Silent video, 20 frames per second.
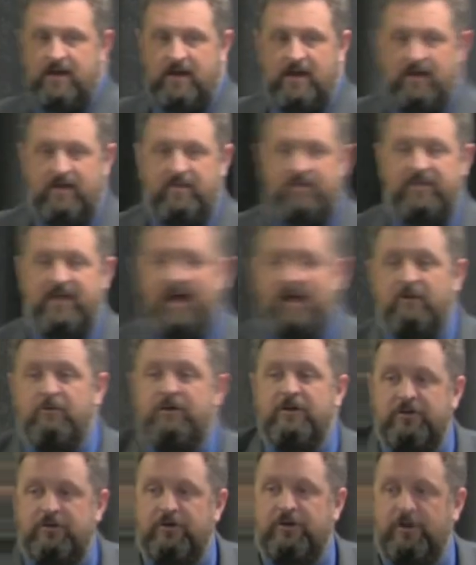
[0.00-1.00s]
and then
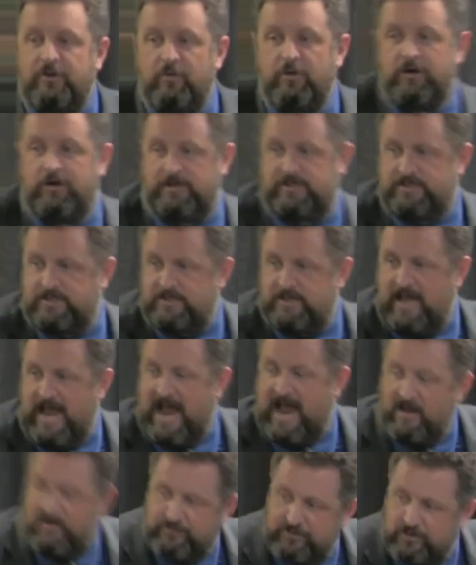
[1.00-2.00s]
we do good works
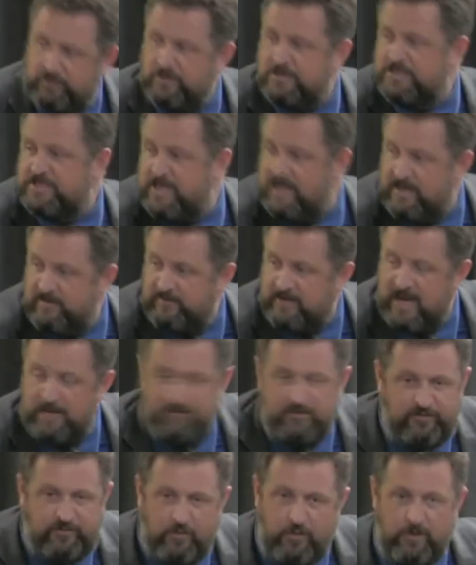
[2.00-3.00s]
after we're saved, not
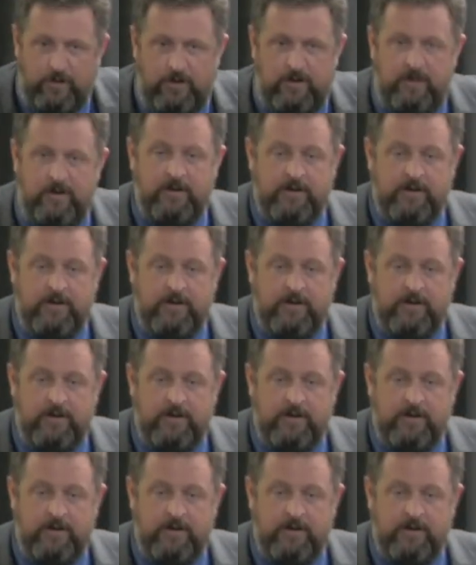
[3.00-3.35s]
before.